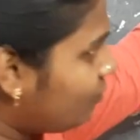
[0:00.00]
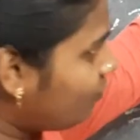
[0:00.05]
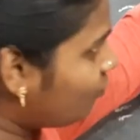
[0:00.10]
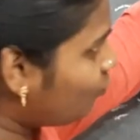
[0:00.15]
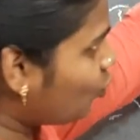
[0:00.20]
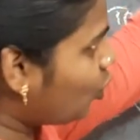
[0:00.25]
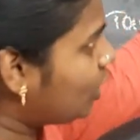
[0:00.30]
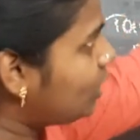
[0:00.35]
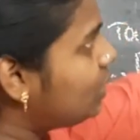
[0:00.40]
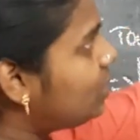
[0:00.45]

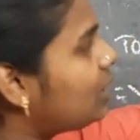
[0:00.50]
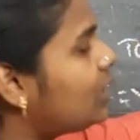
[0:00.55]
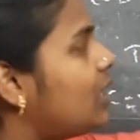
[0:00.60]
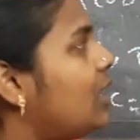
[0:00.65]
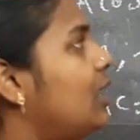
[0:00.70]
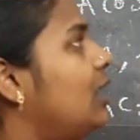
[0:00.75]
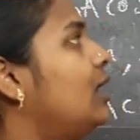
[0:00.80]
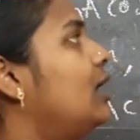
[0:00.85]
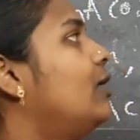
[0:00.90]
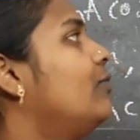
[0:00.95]
What
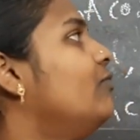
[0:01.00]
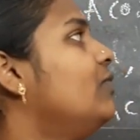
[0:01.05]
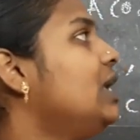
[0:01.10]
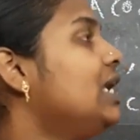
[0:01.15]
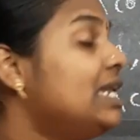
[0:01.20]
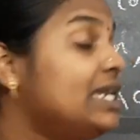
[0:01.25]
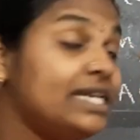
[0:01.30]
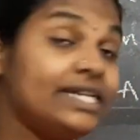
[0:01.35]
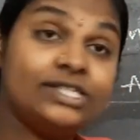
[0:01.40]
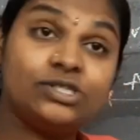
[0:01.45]

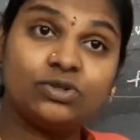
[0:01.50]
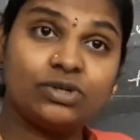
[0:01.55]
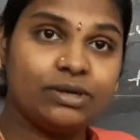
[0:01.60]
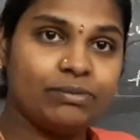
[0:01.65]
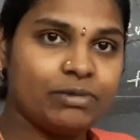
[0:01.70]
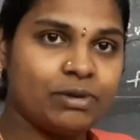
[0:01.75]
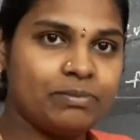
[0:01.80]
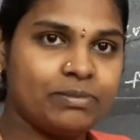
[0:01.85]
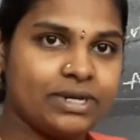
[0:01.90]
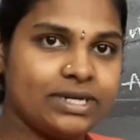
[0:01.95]
we need to
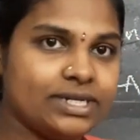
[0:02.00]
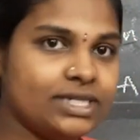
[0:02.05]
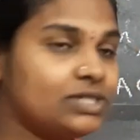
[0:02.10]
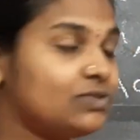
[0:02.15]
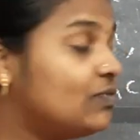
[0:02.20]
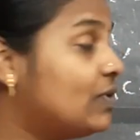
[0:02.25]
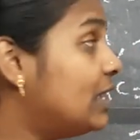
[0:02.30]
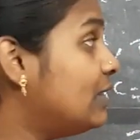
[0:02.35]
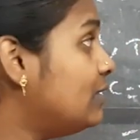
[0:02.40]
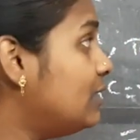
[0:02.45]
remember is
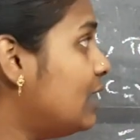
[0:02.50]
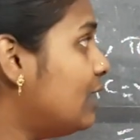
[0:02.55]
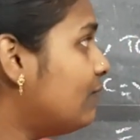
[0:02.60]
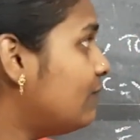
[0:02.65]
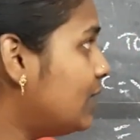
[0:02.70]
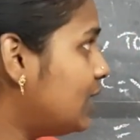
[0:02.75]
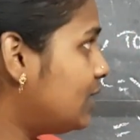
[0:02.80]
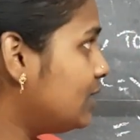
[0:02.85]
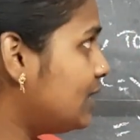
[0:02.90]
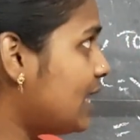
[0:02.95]

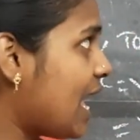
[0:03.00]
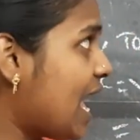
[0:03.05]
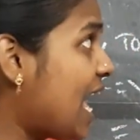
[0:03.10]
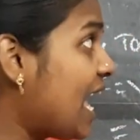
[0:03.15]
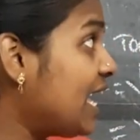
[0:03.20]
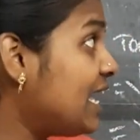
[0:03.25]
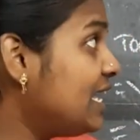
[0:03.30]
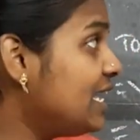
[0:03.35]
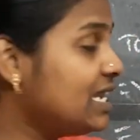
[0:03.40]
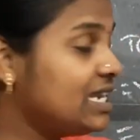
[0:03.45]
whenever the
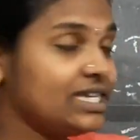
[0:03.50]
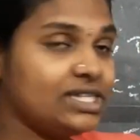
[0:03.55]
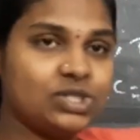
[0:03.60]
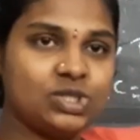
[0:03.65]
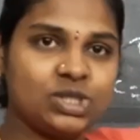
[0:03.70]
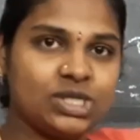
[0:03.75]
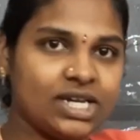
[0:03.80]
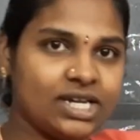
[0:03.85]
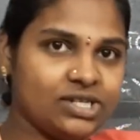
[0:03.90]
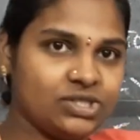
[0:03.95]
angle is
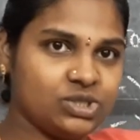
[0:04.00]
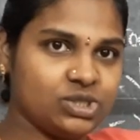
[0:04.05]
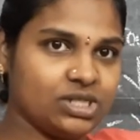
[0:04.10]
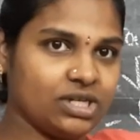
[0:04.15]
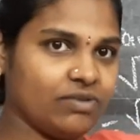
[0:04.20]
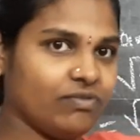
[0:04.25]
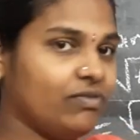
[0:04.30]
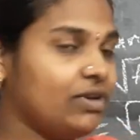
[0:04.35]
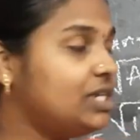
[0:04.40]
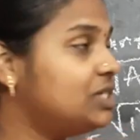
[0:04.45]

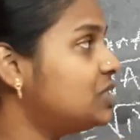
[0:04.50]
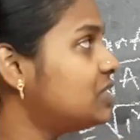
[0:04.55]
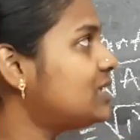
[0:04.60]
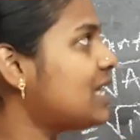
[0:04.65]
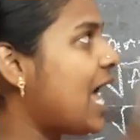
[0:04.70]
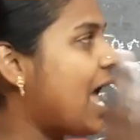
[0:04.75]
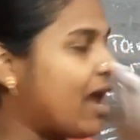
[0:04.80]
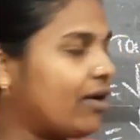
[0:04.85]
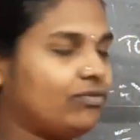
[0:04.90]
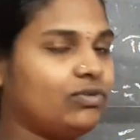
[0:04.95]
changing, we just
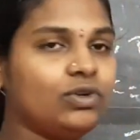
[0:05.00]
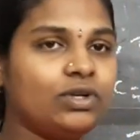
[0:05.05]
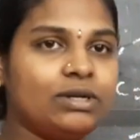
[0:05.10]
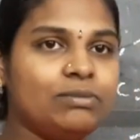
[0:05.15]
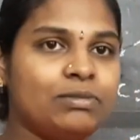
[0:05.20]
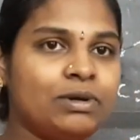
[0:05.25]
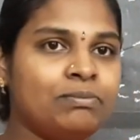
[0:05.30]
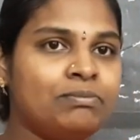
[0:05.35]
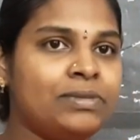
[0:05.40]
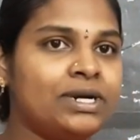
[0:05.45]
have to
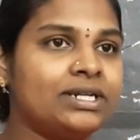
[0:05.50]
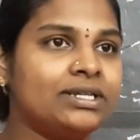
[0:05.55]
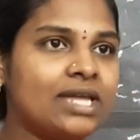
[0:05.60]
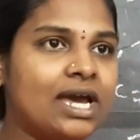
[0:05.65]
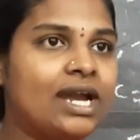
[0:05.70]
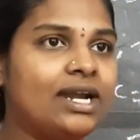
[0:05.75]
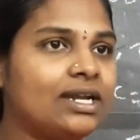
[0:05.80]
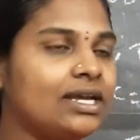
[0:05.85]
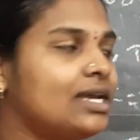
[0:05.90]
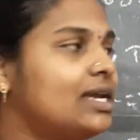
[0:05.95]
remember
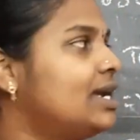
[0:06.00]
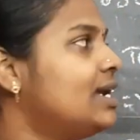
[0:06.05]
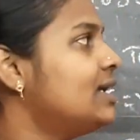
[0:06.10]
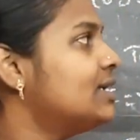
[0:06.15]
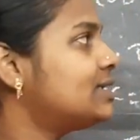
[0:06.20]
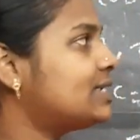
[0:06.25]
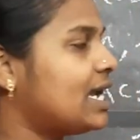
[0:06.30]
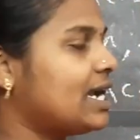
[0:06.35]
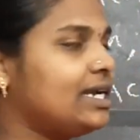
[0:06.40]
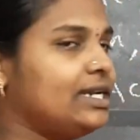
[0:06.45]
that
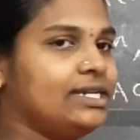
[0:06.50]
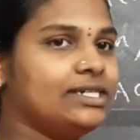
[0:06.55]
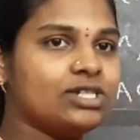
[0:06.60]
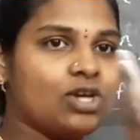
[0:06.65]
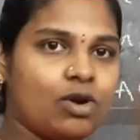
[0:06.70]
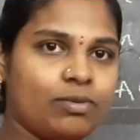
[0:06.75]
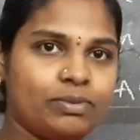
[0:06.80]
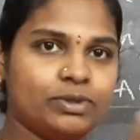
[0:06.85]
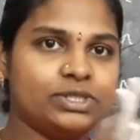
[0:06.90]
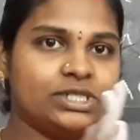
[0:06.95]
sin is
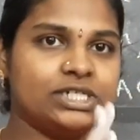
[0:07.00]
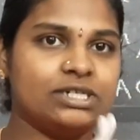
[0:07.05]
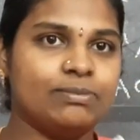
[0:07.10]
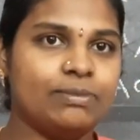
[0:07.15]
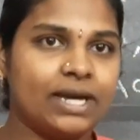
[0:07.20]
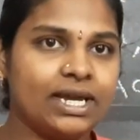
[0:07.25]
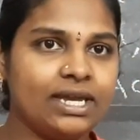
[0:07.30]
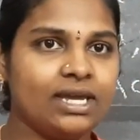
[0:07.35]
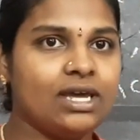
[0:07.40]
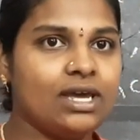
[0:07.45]
opposite
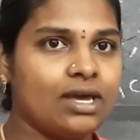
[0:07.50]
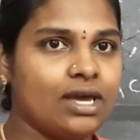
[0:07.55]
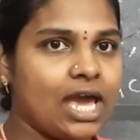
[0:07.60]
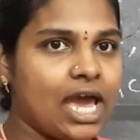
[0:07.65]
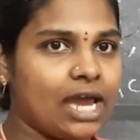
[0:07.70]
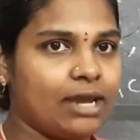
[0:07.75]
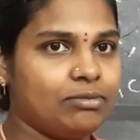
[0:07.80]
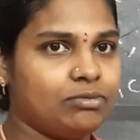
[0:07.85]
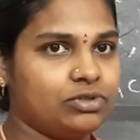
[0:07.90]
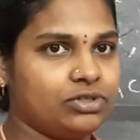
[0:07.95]
by
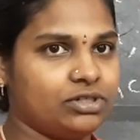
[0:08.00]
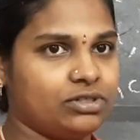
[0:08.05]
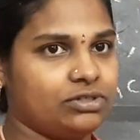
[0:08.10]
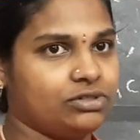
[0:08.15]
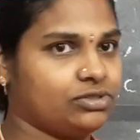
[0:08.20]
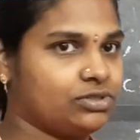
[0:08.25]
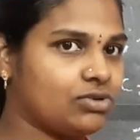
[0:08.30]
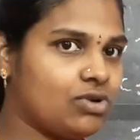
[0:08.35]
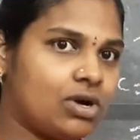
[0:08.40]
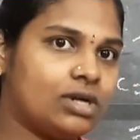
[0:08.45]

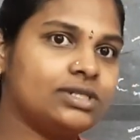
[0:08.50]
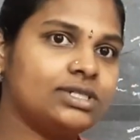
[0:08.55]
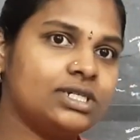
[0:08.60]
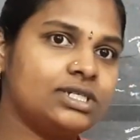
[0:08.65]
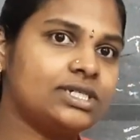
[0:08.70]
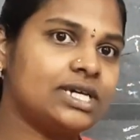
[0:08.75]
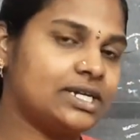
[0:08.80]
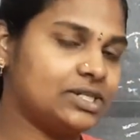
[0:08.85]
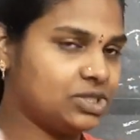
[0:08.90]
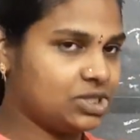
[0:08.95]
hypotenuse, cos
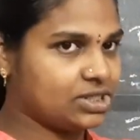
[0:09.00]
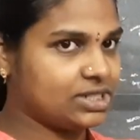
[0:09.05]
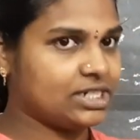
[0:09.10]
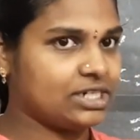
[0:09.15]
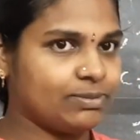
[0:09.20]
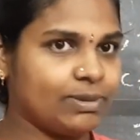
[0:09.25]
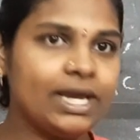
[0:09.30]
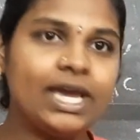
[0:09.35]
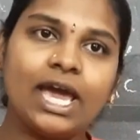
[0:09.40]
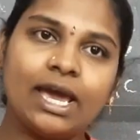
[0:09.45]
is
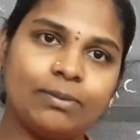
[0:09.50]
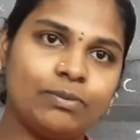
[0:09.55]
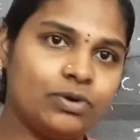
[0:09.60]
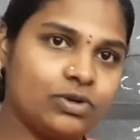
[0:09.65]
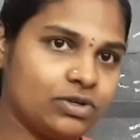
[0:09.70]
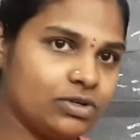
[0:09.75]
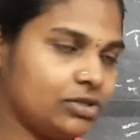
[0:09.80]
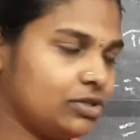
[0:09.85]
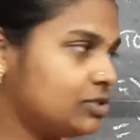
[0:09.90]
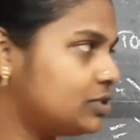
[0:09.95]
adjacent by
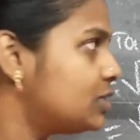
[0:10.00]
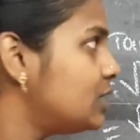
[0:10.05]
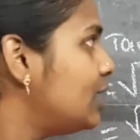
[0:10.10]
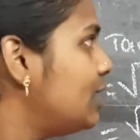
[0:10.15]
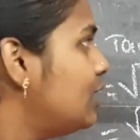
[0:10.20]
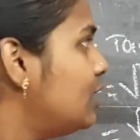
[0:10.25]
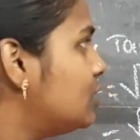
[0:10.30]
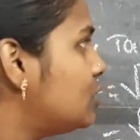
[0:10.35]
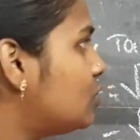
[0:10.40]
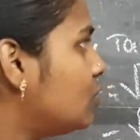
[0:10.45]
hypotenuse.
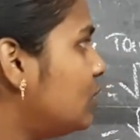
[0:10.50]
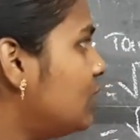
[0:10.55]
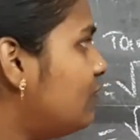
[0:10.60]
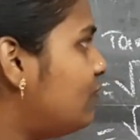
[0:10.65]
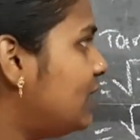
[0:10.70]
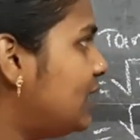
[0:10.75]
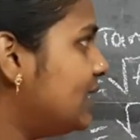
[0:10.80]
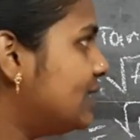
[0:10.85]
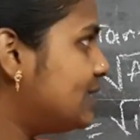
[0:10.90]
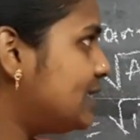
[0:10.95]
So if
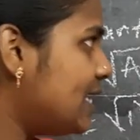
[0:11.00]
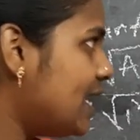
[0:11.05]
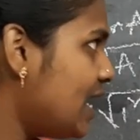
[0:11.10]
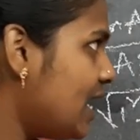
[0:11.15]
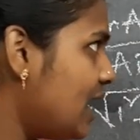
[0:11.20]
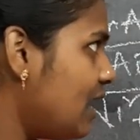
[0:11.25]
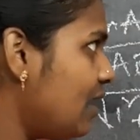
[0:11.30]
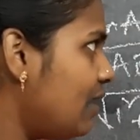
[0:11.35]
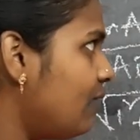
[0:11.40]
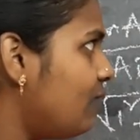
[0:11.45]
it is
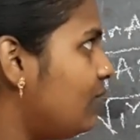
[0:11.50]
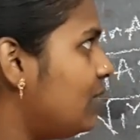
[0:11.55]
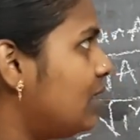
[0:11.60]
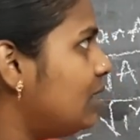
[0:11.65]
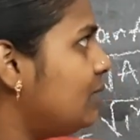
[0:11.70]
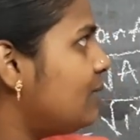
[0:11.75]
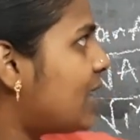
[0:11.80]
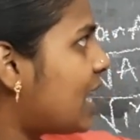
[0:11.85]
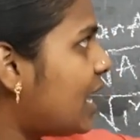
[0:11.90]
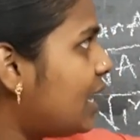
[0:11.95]
A, we
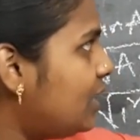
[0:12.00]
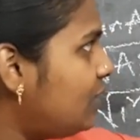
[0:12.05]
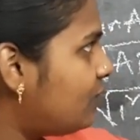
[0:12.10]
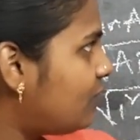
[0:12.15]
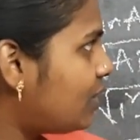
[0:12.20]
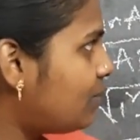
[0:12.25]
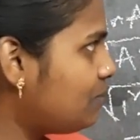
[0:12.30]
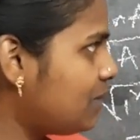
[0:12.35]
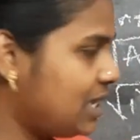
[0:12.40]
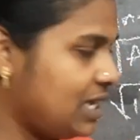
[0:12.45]
will write
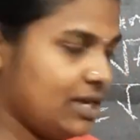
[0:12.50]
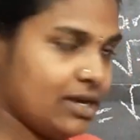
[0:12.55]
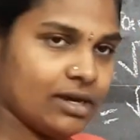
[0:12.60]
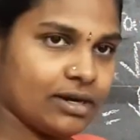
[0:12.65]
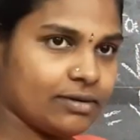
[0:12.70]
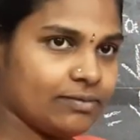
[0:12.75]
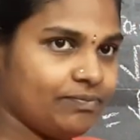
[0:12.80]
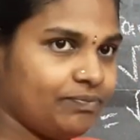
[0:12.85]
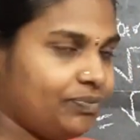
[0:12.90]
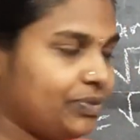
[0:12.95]
from
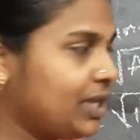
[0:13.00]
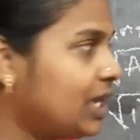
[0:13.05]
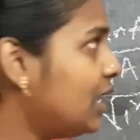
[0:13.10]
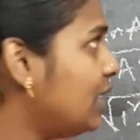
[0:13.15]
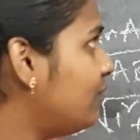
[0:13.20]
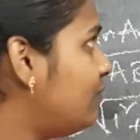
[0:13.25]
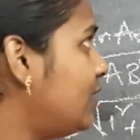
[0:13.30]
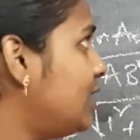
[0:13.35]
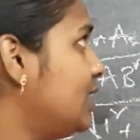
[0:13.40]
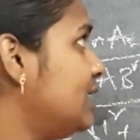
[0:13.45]
here.
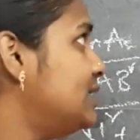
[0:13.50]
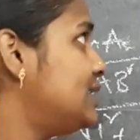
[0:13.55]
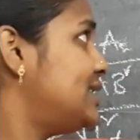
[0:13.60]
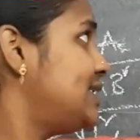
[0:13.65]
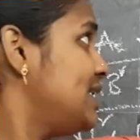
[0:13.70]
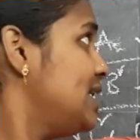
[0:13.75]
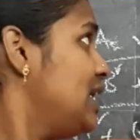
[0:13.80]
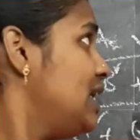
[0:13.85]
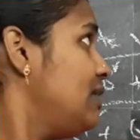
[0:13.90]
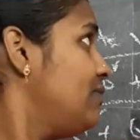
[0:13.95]
If it is
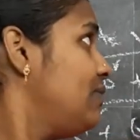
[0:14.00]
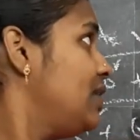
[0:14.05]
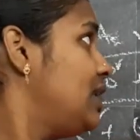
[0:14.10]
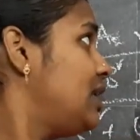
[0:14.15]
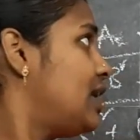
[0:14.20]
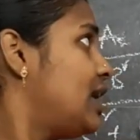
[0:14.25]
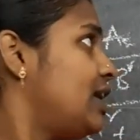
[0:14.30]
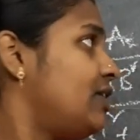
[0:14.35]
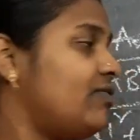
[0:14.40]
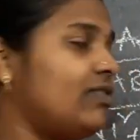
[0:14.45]
C, we will
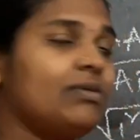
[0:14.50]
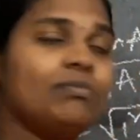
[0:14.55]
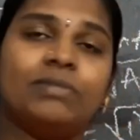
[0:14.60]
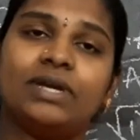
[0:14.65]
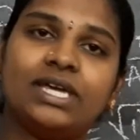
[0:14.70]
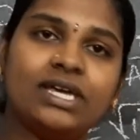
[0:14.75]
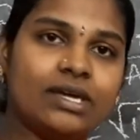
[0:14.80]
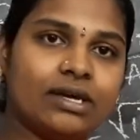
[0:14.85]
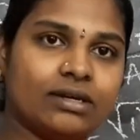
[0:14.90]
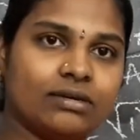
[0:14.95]
write from
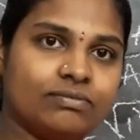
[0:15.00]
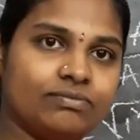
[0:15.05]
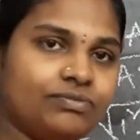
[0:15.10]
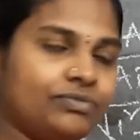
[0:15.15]
here.